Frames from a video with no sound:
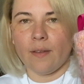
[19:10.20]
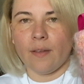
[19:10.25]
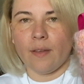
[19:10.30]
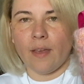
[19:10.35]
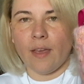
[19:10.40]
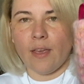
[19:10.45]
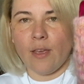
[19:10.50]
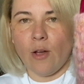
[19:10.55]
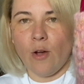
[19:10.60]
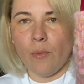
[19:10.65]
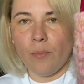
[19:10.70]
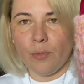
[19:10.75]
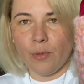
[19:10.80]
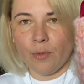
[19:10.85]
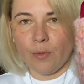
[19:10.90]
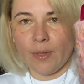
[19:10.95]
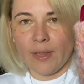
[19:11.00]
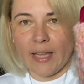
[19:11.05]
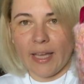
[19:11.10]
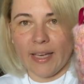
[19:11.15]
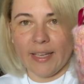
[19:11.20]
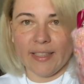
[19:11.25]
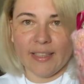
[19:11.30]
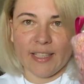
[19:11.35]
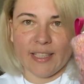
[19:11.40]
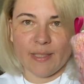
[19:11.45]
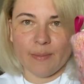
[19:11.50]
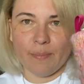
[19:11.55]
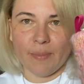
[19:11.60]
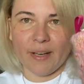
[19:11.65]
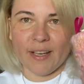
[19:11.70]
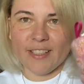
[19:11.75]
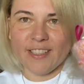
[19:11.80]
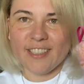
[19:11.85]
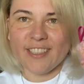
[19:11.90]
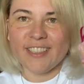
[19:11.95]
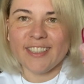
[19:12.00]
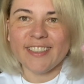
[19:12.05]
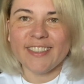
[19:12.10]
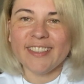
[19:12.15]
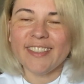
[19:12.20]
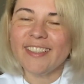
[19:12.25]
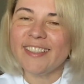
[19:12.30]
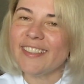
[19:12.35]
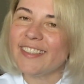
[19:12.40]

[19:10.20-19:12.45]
I hope you will like this pattern.